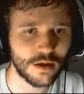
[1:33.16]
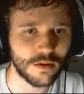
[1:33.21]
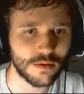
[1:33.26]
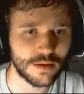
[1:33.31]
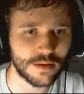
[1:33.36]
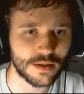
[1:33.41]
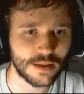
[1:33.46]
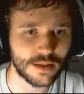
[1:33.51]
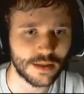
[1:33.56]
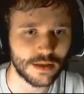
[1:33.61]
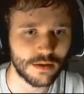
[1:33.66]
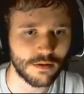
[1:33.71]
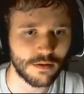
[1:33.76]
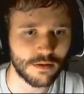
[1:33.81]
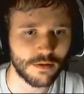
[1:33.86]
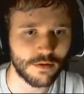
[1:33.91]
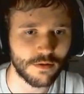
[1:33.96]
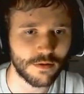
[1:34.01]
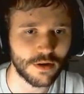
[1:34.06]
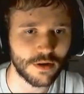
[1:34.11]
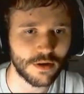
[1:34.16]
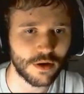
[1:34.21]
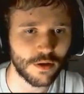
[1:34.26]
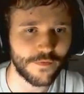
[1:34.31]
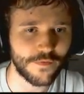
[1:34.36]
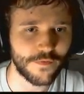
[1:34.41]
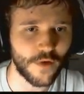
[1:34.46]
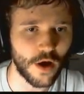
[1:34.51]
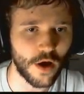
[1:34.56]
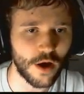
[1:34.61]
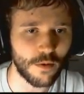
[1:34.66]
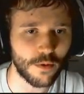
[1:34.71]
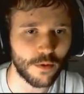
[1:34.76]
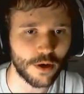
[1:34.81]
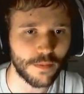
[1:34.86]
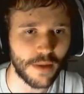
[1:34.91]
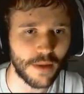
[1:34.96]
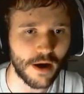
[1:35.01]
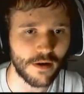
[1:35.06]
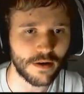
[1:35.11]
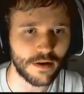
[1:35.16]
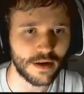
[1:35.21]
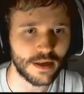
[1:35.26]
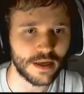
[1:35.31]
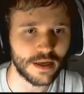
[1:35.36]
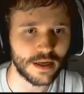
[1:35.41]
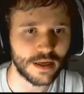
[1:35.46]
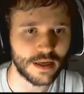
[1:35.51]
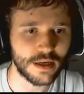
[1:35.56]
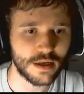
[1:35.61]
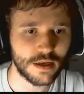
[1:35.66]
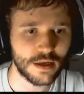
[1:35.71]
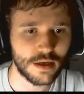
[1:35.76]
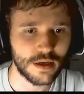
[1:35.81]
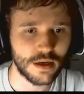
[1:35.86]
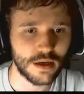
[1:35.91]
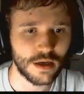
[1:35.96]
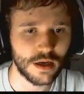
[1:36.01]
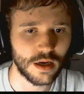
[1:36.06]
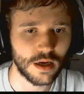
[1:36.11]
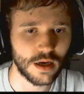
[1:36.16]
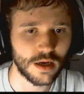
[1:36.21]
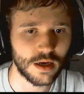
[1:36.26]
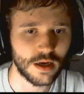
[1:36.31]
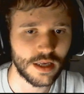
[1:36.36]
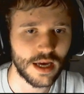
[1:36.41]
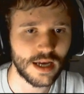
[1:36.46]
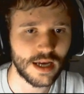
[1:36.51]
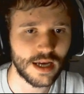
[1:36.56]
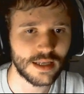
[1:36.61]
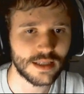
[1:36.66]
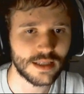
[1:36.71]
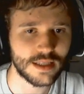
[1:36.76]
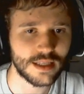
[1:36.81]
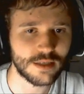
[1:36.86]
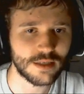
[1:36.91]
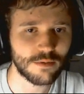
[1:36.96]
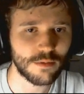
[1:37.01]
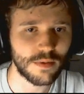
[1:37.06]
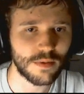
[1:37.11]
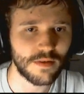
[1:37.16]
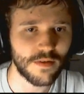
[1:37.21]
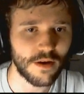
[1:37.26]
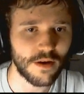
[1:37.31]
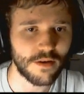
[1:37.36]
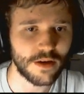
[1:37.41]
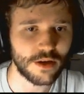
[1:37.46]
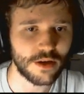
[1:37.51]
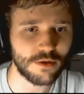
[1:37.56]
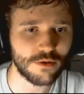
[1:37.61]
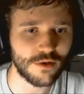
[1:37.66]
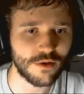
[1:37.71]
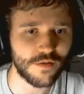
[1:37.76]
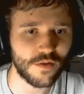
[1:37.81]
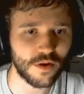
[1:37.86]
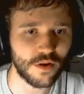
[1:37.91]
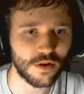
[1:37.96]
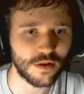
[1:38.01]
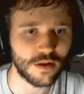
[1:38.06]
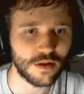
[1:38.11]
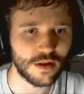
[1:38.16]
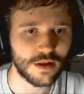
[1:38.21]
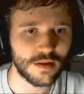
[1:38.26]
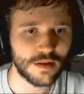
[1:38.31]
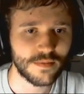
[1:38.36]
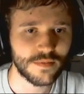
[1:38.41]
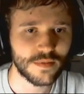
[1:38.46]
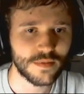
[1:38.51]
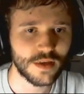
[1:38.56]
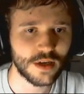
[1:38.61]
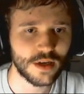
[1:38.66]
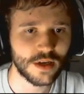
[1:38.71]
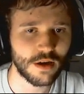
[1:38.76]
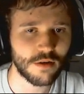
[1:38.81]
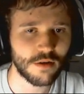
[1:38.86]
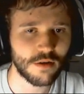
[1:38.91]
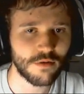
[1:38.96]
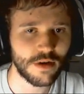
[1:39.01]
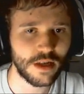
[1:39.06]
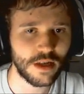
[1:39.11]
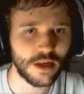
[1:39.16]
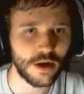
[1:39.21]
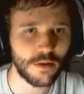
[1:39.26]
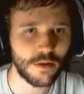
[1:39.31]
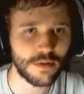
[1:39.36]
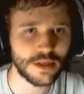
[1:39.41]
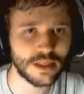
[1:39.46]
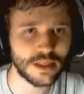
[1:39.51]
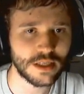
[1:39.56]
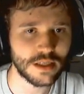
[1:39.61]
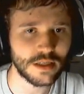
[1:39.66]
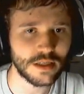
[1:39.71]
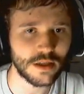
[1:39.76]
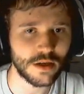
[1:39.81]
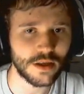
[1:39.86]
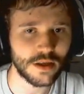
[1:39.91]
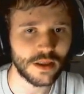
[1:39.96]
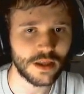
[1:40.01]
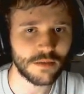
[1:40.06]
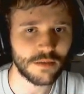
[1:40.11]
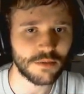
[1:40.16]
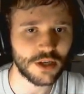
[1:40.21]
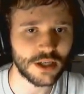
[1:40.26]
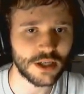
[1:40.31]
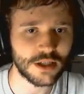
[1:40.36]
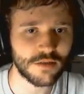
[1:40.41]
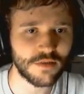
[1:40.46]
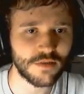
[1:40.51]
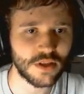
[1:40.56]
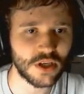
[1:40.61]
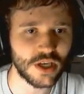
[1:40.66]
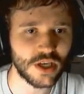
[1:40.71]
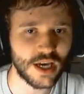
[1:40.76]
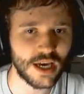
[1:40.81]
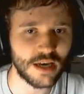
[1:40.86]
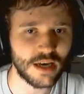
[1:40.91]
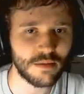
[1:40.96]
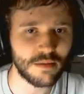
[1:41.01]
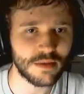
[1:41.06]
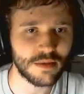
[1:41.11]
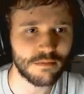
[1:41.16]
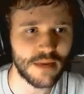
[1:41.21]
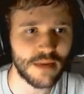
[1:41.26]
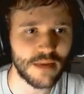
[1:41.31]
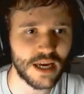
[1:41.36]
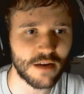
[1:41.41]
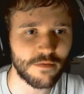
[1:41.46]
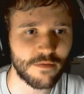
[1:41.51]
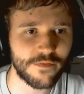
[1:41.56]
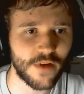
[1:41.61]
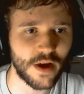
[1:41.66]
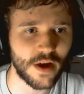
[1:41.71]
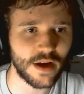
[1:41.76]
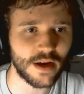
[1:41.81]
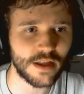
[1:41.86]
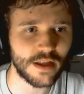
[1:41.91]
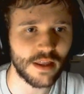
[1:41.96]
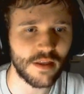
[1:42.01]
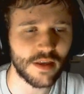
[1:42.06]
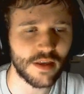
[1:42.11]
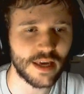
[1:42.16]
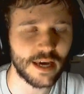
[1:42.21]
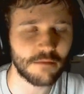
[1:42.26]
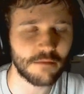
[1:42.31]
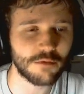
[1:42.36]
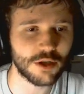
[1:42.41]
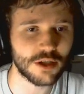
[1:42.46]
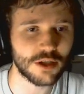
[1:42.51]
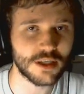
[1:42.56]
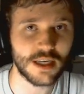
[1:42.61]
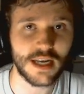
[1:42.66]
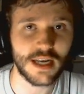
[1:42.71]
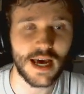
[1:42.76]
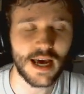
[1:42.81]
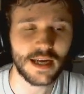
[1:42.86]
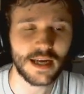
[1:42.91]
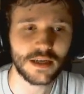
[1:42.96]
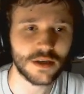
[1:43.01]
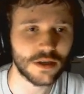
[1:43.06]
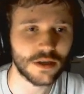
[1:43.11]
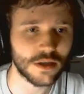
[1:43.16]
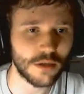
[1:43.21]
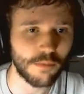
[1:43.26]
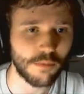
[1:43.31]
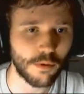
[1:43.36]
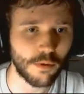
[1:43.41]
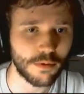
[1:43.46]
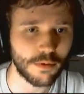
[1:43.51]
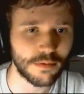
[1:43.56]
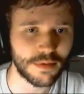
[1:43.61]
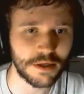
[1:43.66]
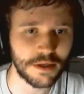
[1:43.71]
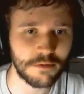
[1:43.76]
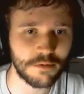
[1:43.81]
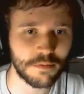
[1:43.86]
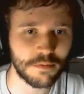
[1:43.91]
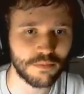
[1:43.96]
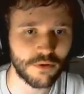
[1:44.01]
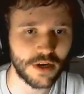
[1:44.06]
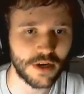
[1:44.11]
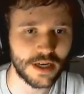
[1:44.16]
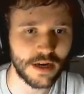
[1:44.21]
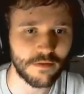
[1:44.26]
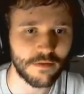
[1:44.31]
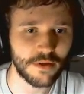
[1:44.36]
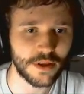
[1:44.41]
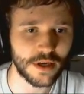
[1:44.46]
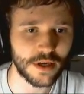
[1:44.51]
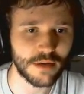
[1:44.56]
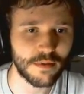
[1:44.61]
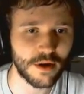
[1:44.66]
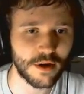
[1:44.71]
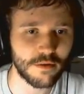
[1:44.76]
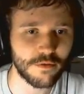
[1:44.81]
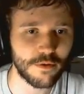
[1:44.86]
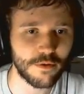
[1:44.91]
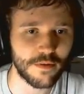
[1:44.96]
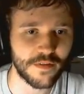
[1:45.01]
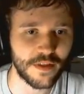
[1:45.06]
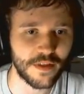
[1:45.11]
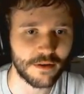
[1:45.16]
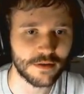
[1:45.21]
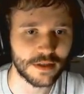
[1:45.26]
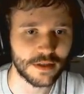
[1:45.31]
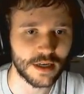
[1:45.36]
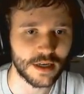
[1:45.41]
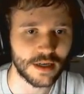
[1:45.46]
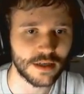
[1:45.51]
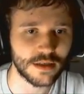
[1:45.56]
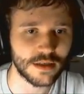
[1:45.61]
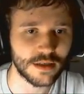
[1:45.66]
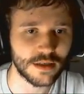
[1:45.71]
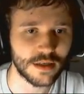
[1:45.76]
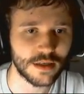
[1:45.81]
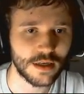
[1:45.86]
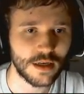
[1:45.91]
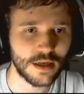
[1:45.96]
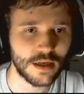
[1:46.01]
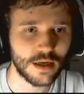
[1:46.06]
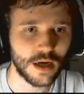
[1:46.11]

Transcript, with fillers: Oh, is it, all right, I already got the firewood, apparently. Uh, yes, this would be very useful. I, I really hope this isn't like the objective of the game is make a fire and then the game's just gonna end, because I probably would break everything in my room if that was the case.